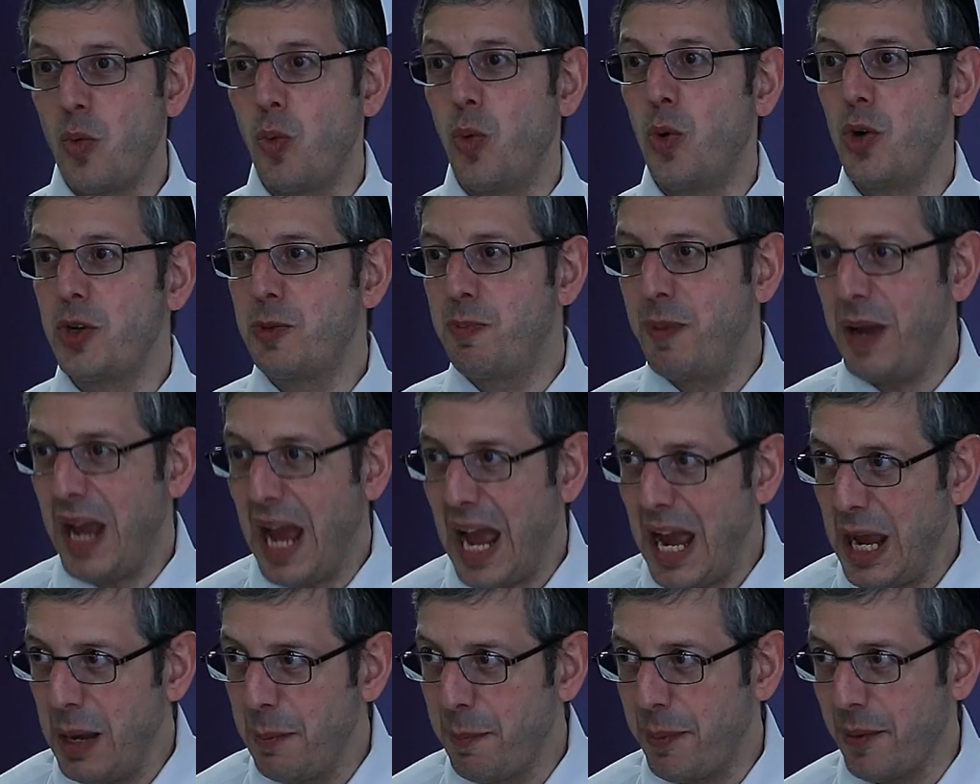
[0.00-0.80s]
would be
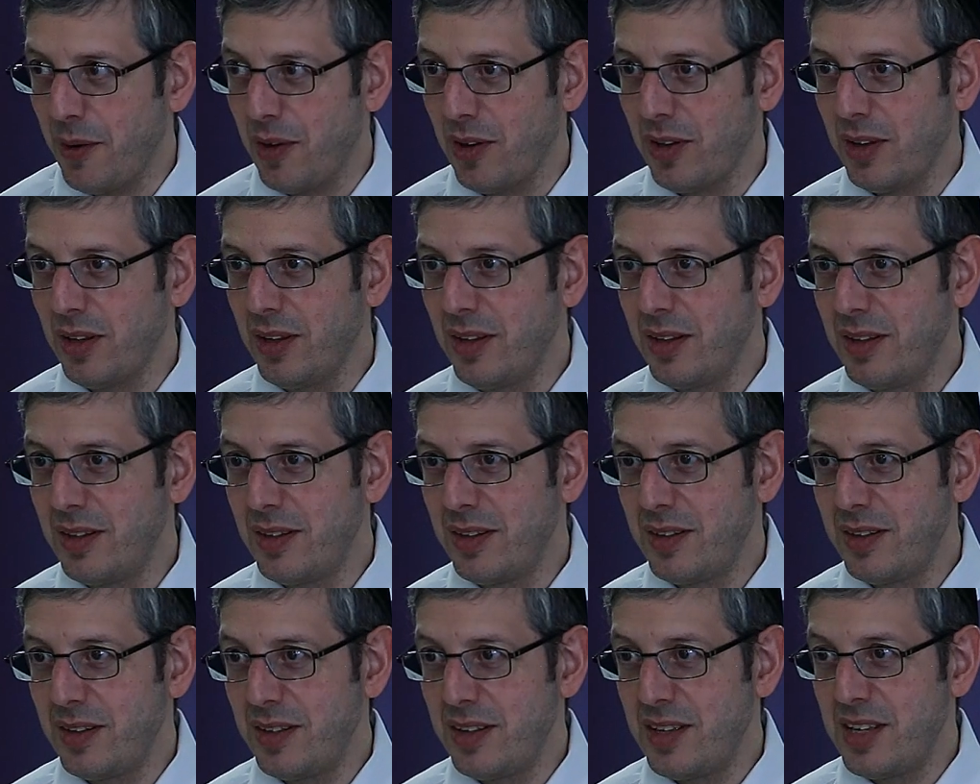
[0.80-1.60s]
able
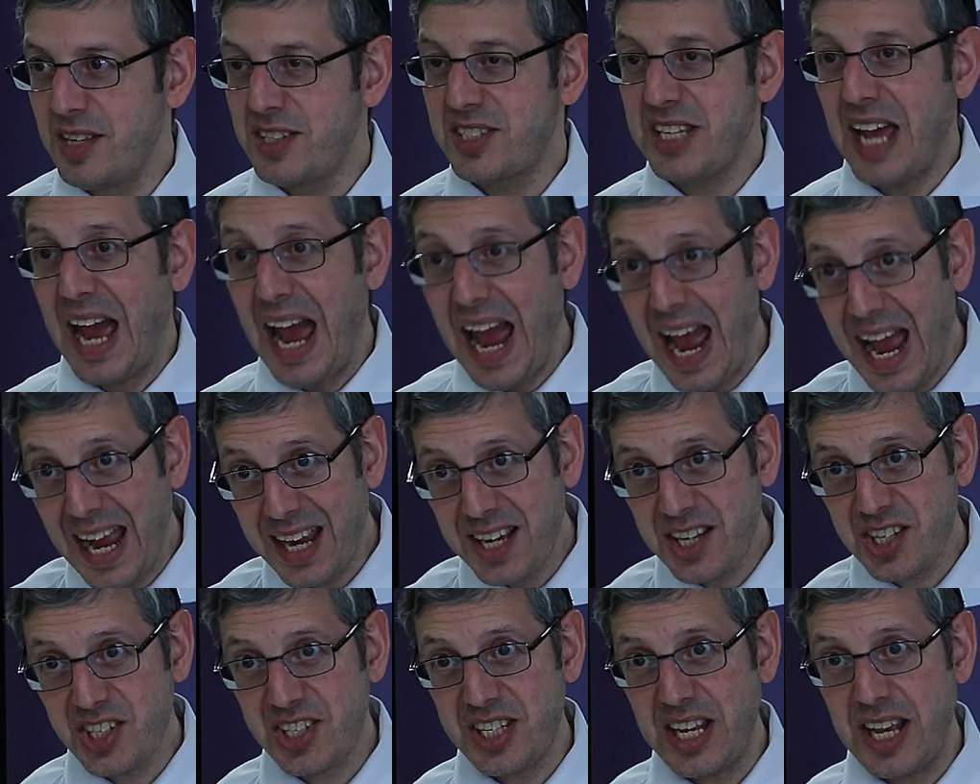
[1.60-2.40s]
to
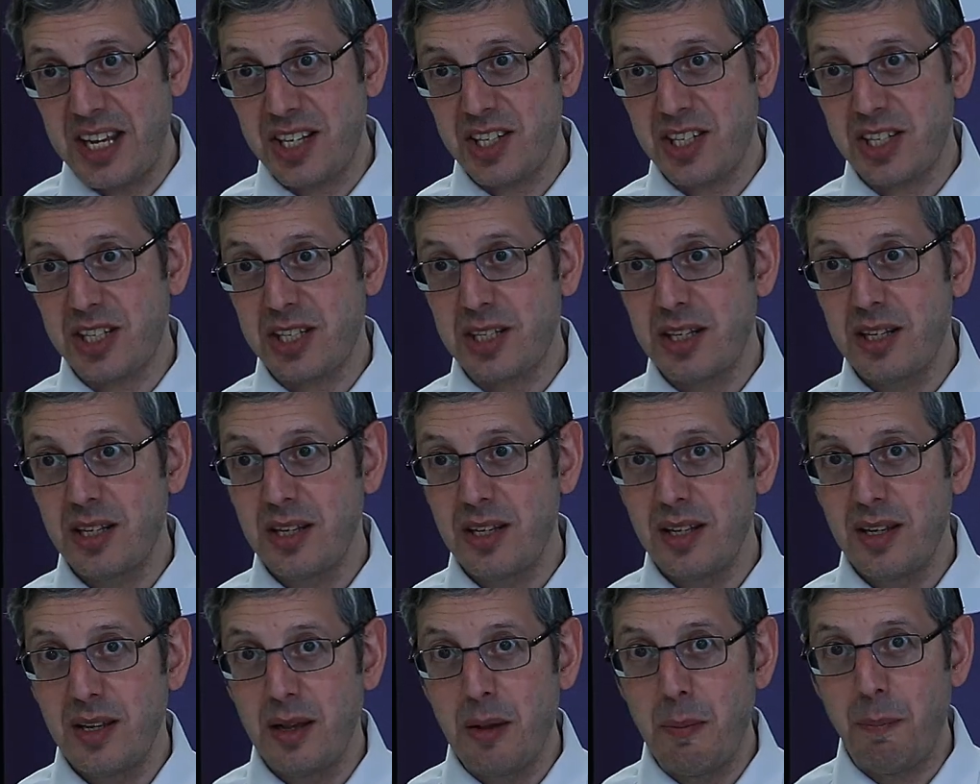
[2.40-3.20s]
access
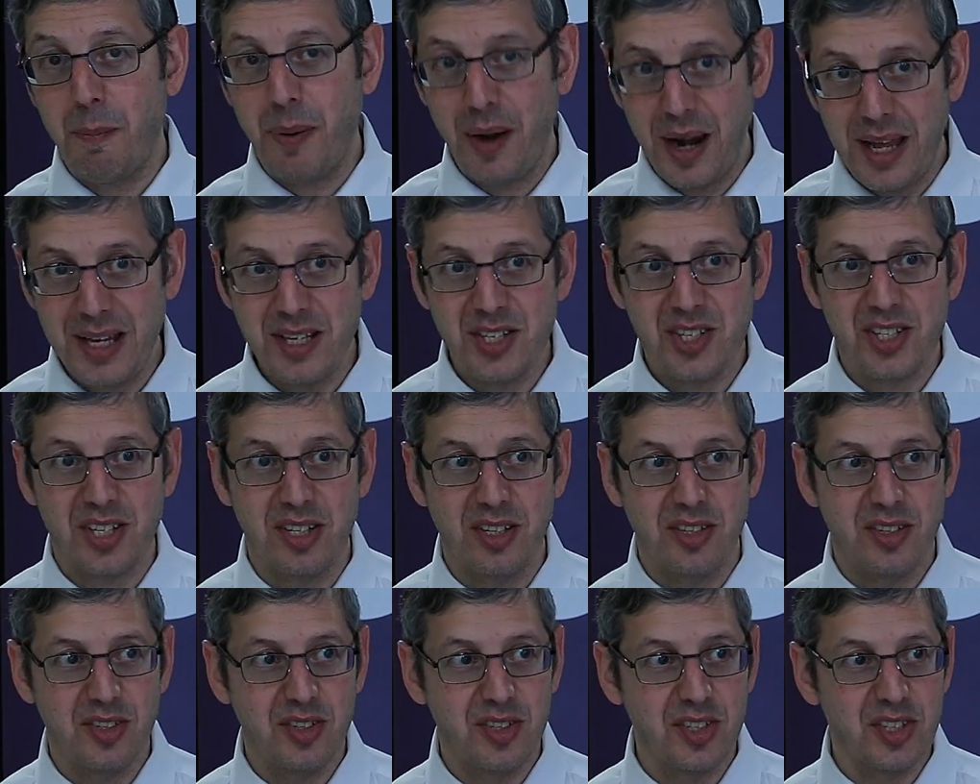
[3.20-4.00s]

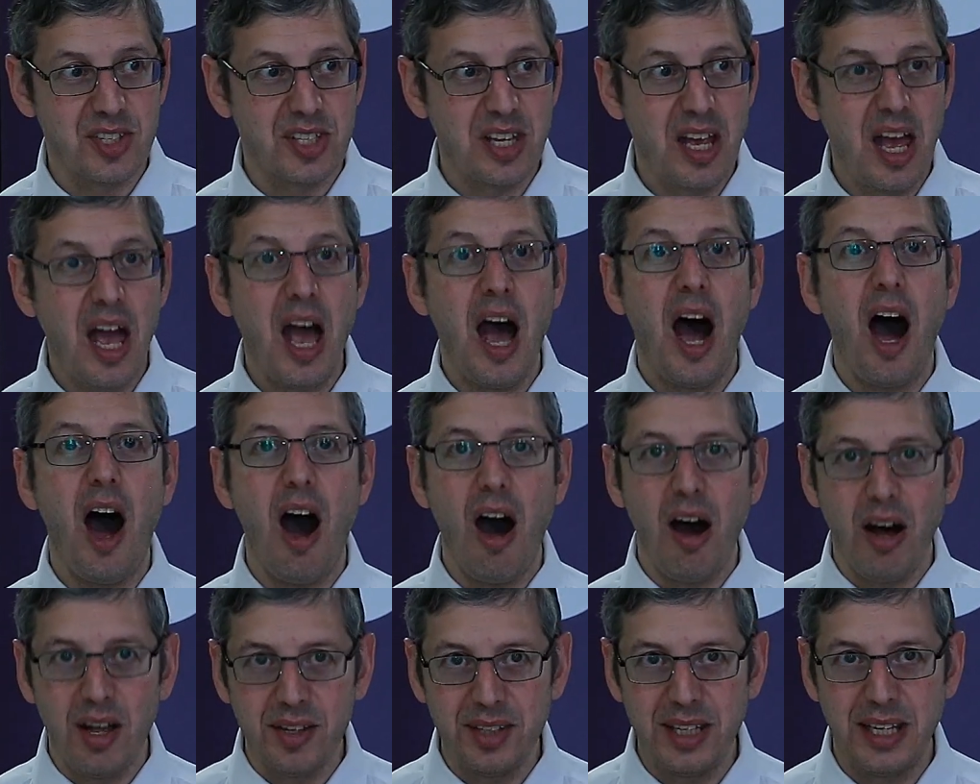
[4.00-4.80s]
places
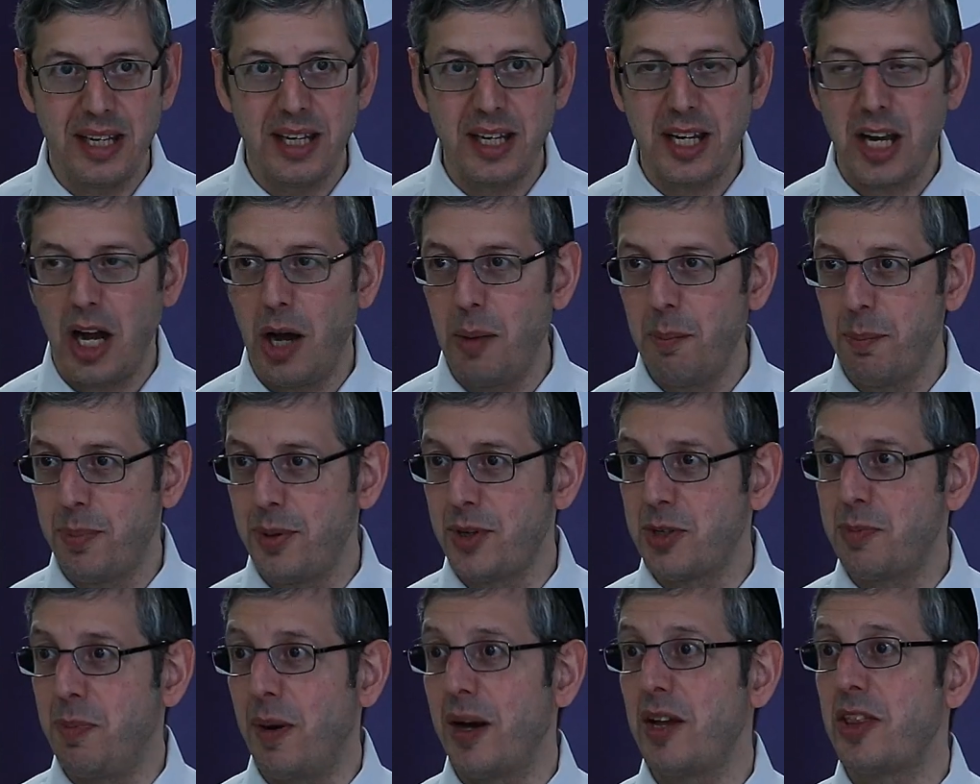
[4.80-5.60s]

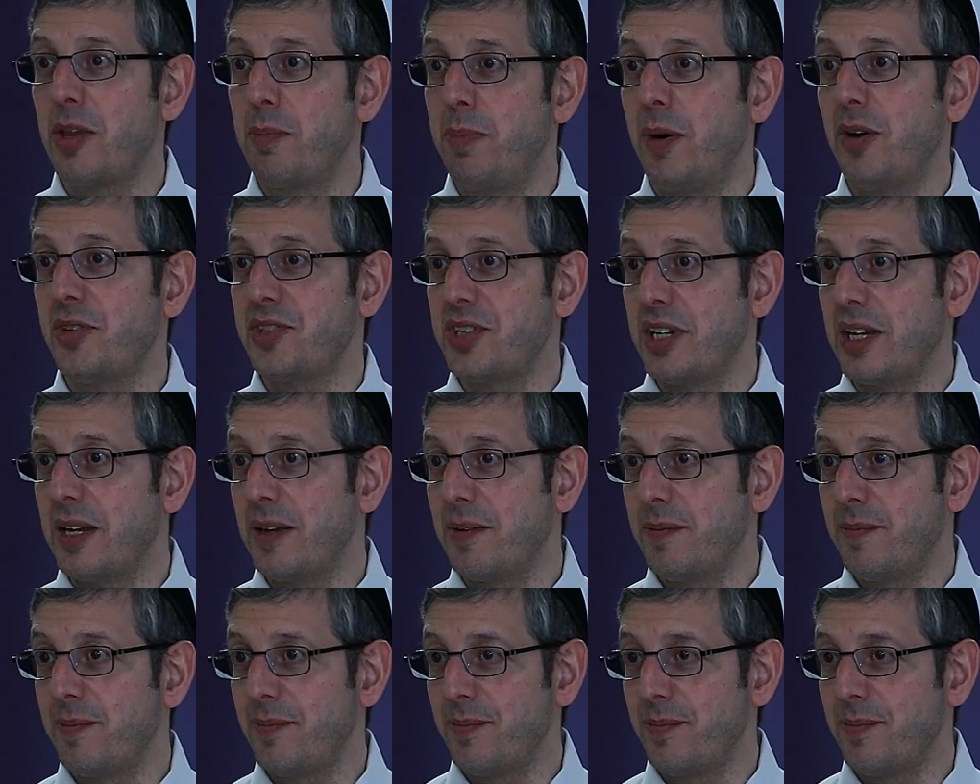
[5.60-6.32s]
unencumbered by the body.